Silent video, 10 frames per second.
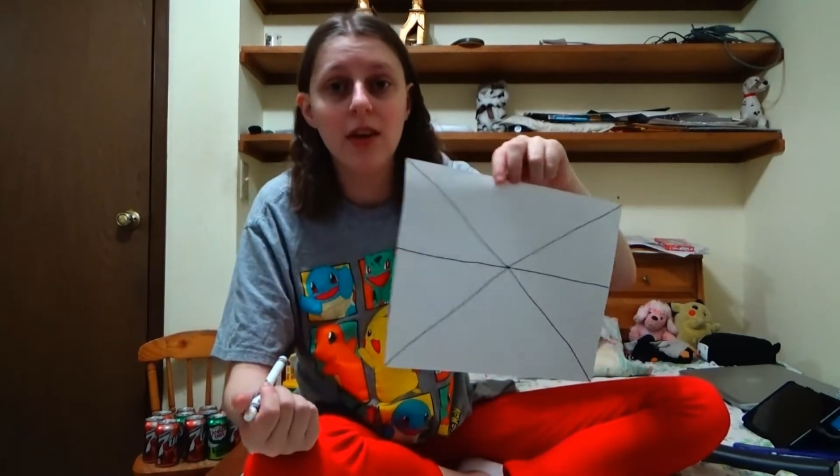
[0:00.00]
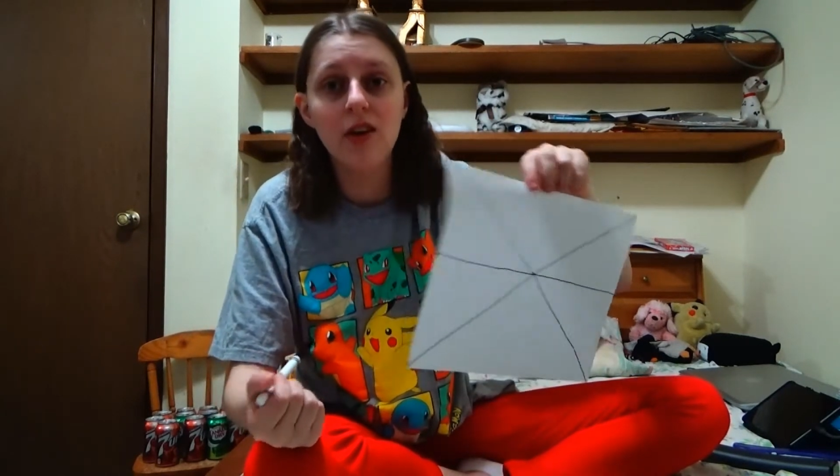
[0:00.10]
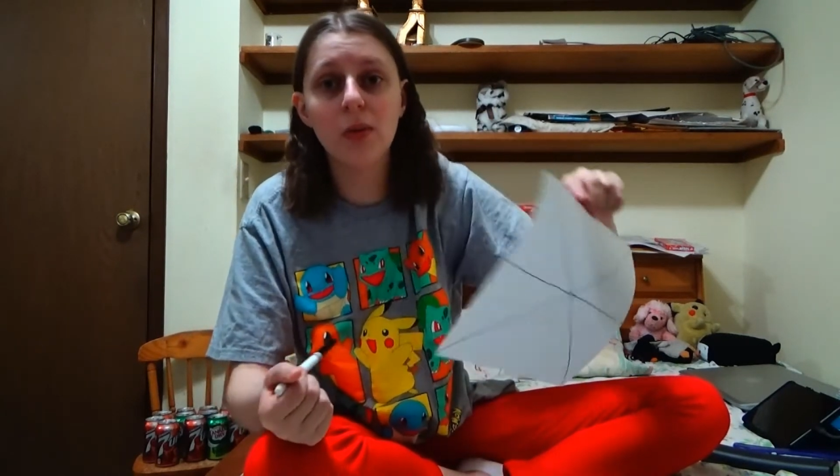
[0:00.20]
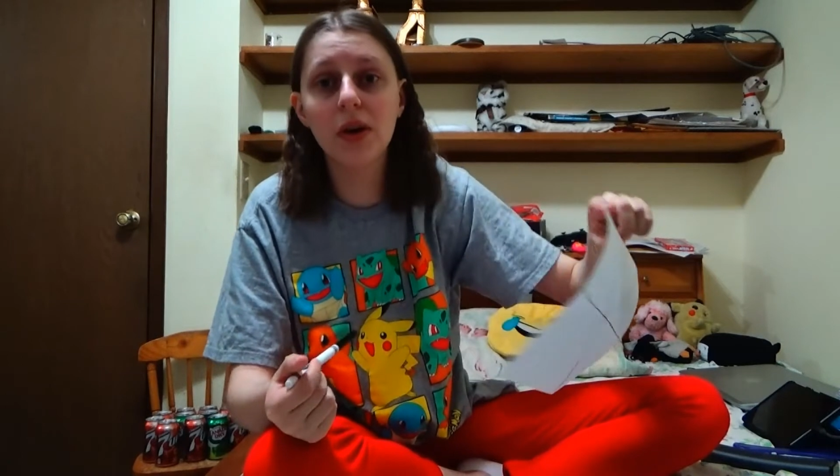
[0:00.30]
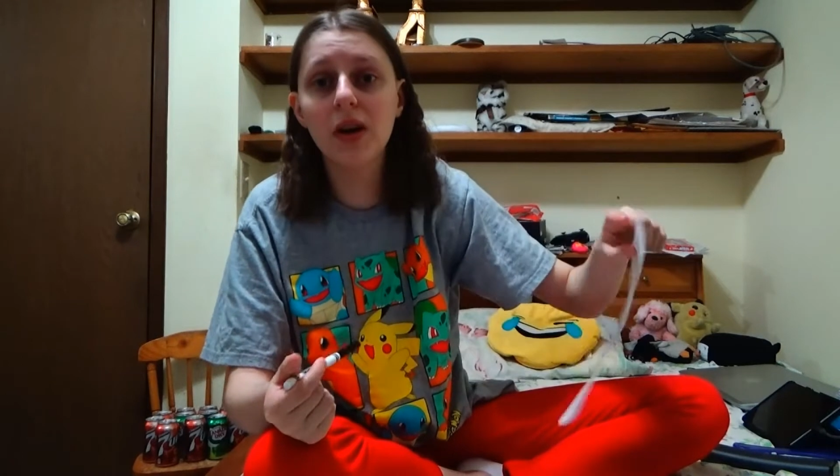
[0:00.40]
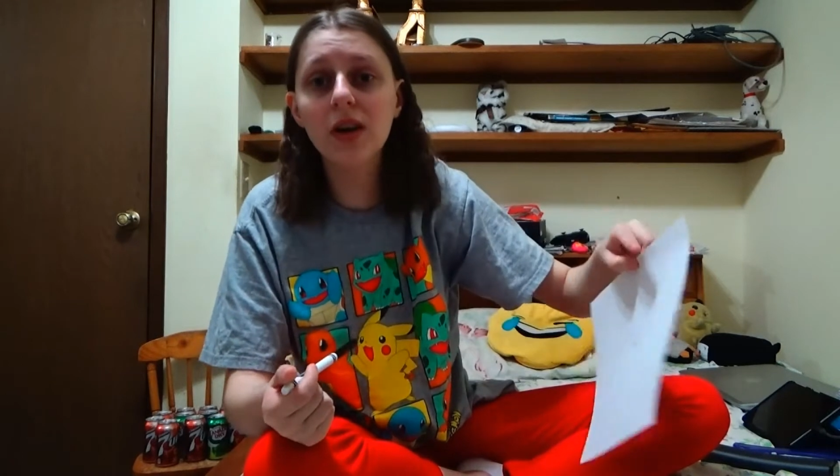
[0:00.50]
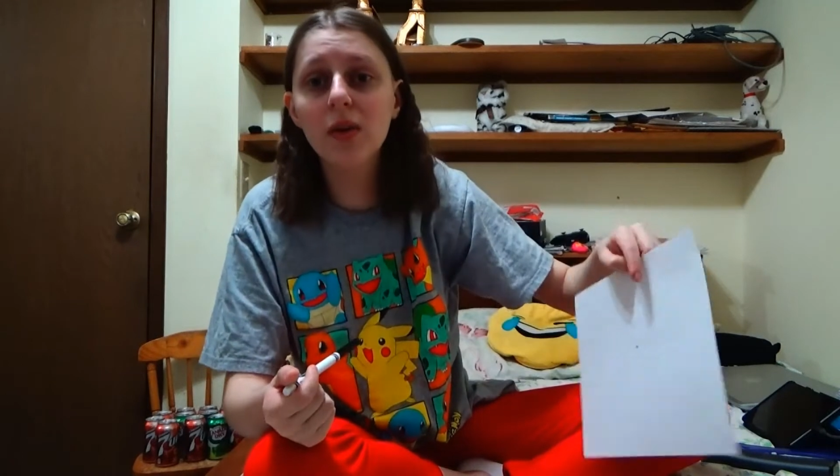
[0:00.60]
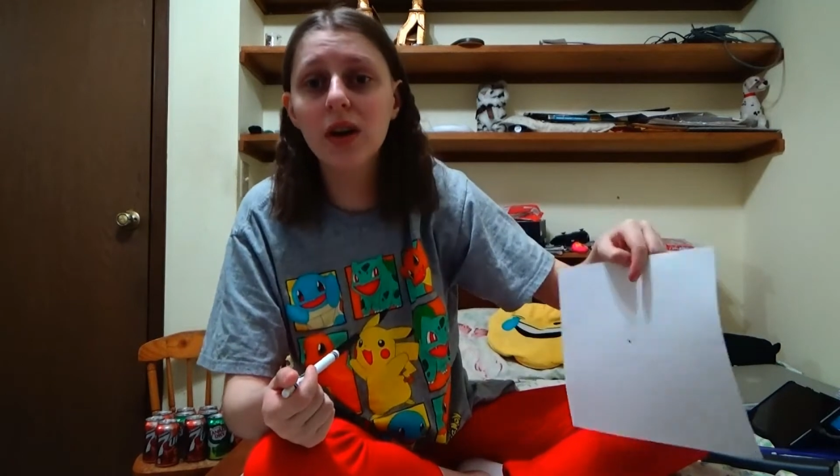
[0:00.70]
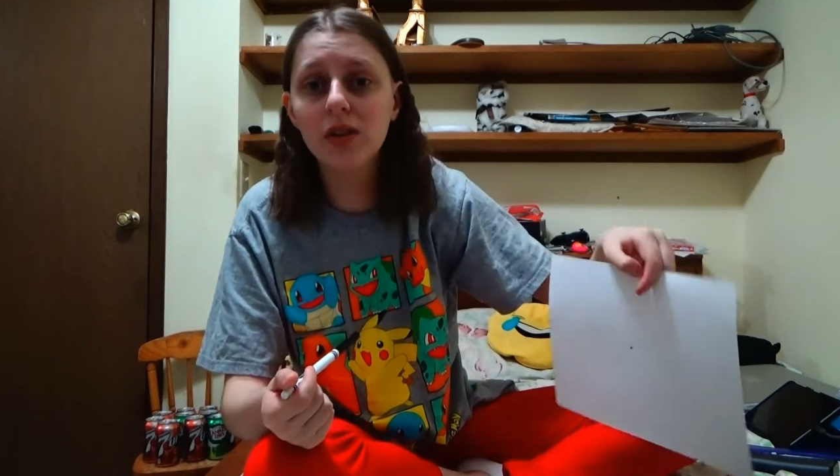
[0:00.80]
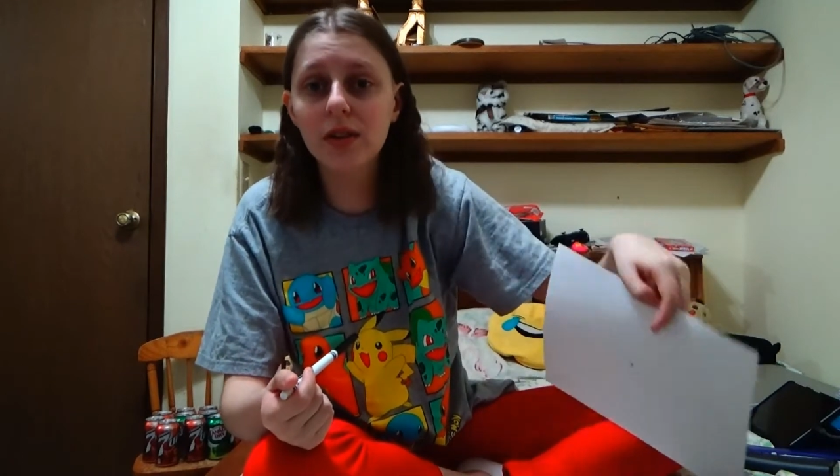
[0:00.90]
So what you're going to
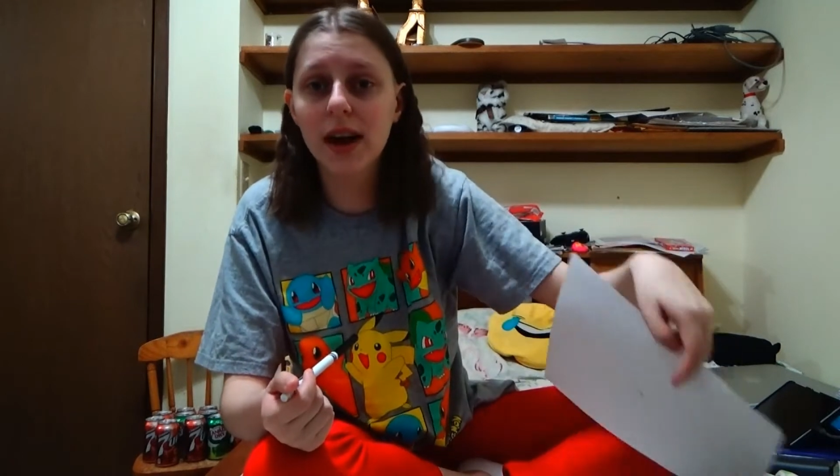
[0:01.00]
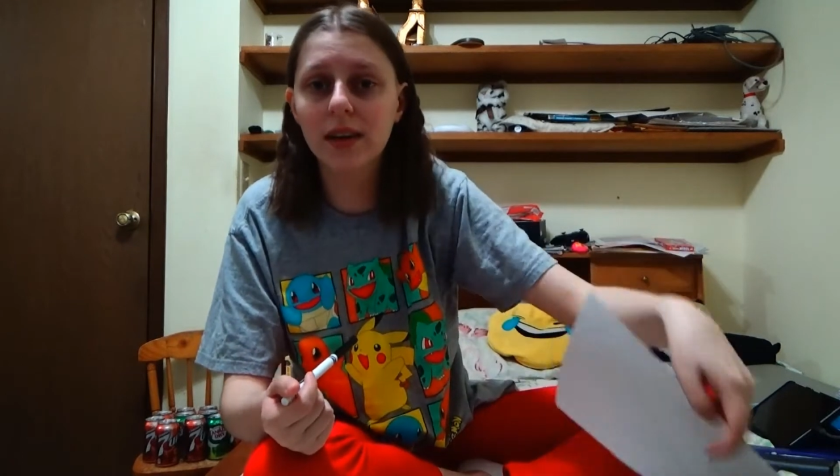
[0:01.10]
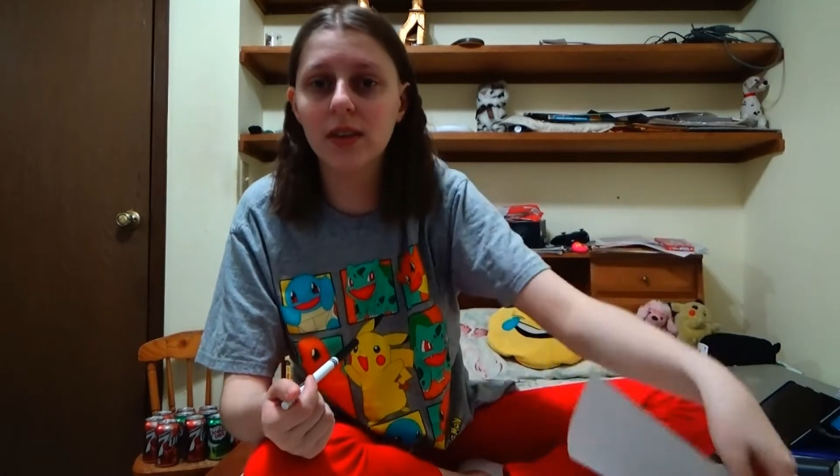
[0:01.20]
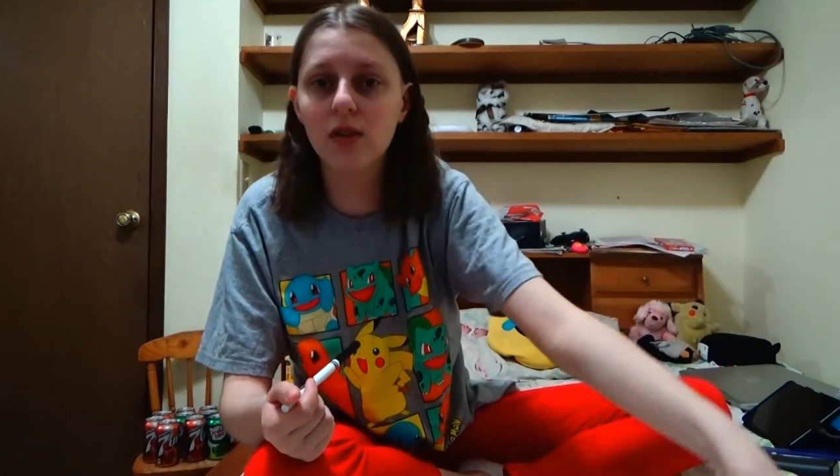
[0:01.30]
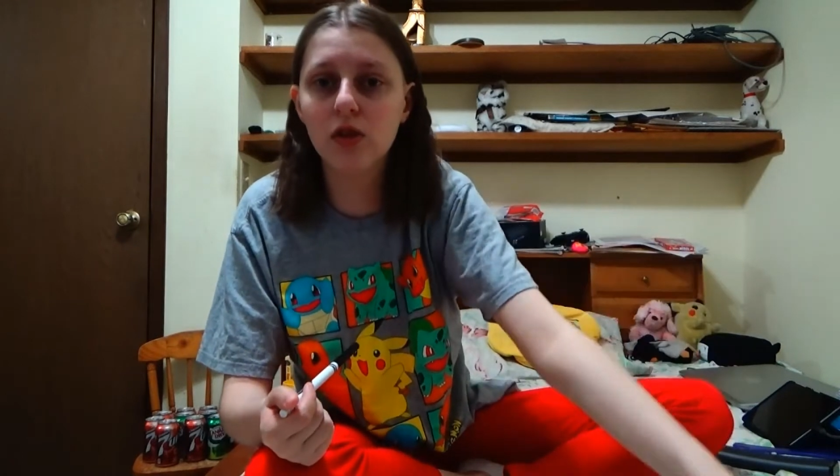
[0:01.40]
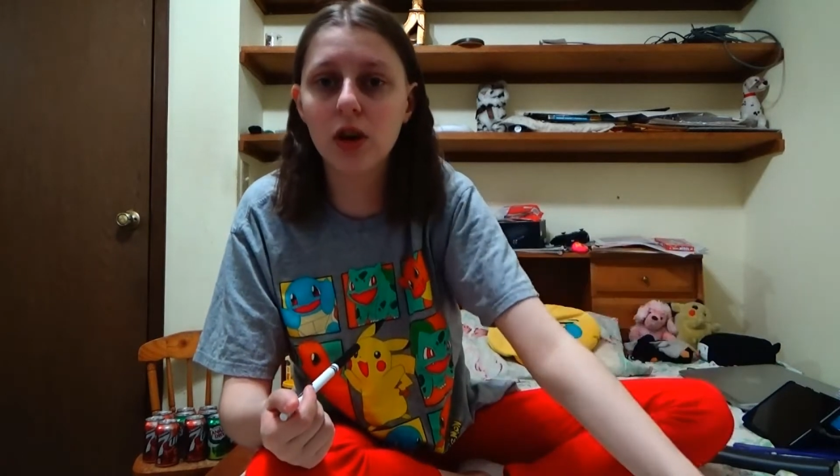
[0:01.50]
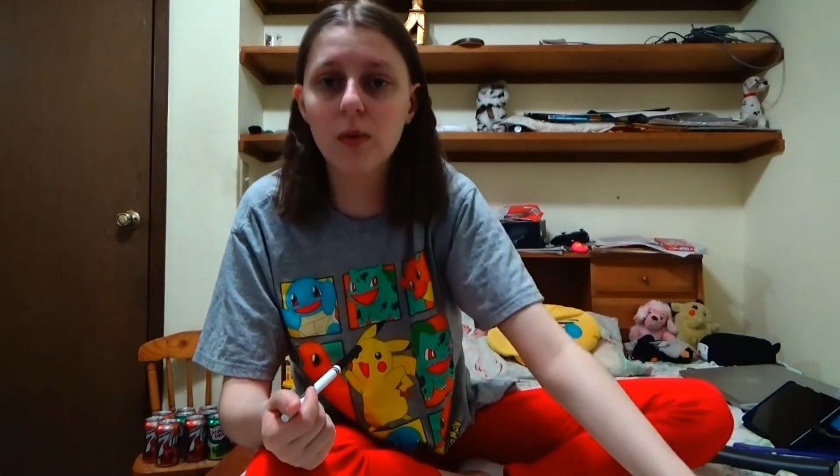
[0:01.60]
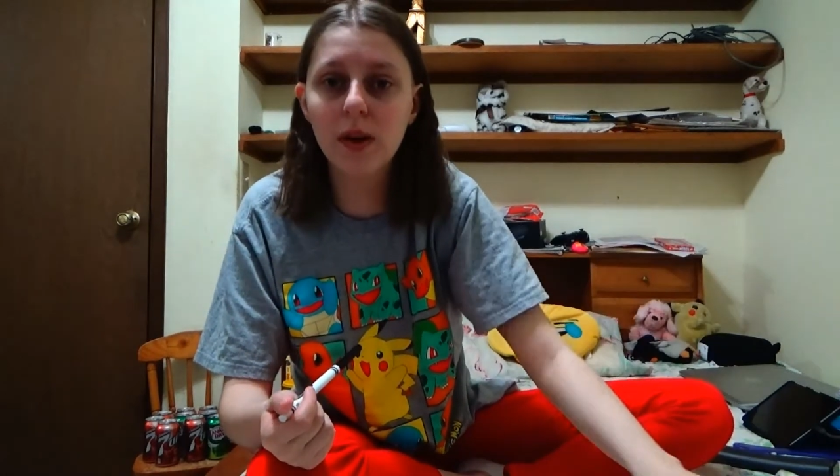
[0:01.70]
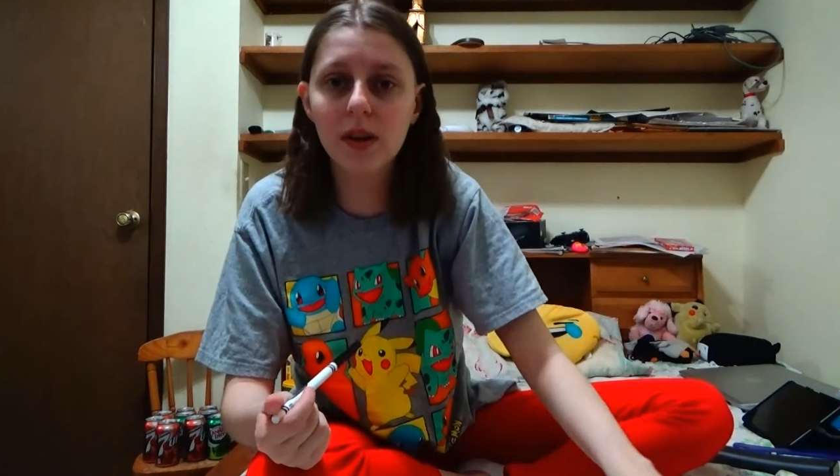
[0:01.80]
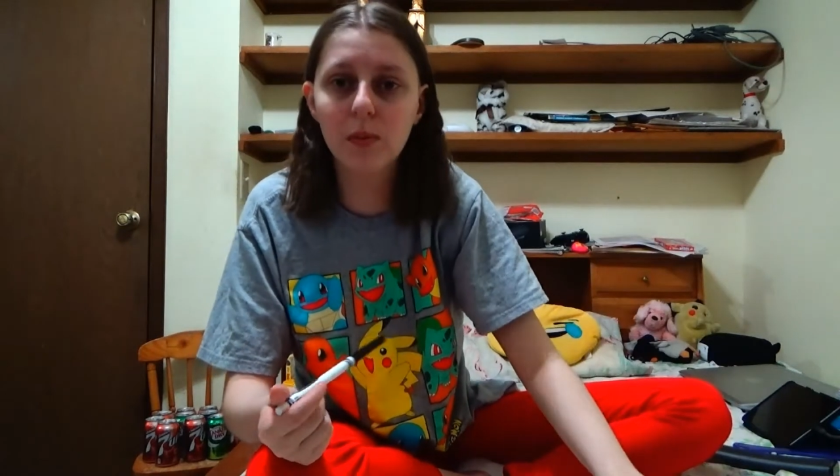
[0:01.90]
want to do next is you're going to
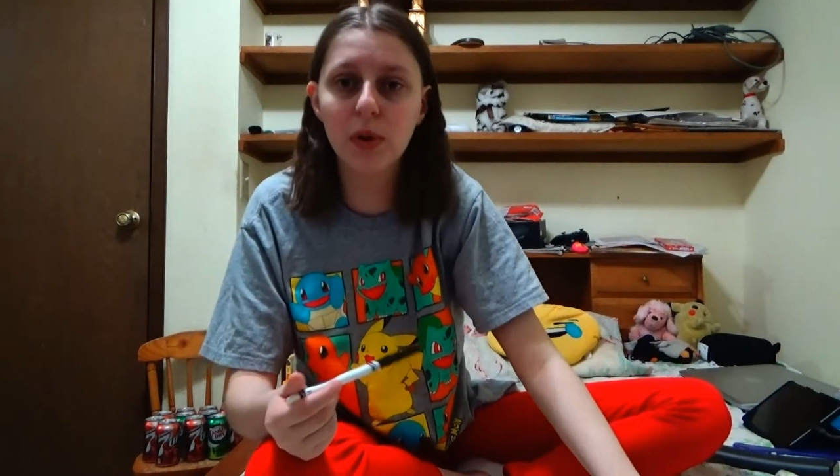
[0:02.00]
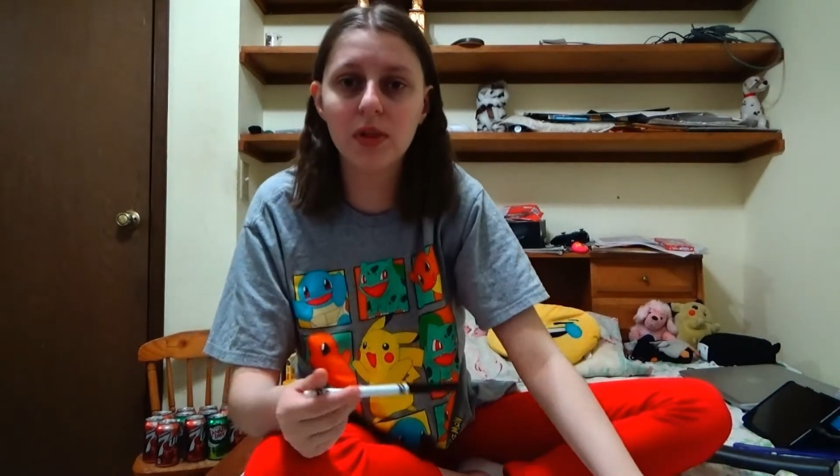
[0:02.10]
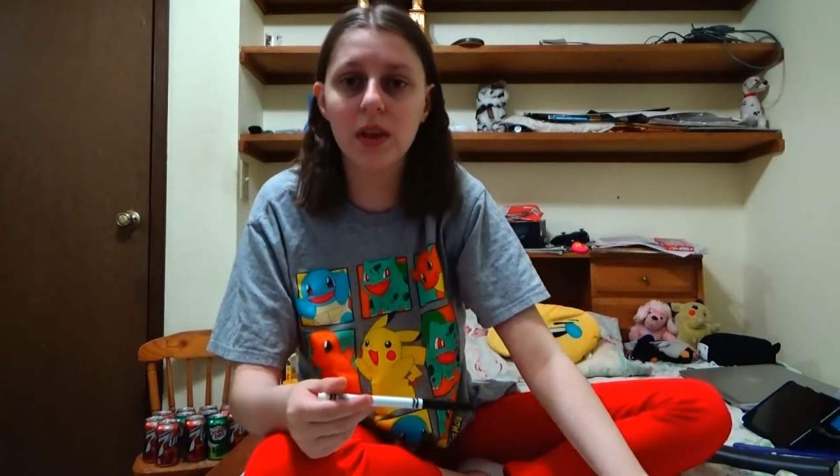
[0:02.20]
want to put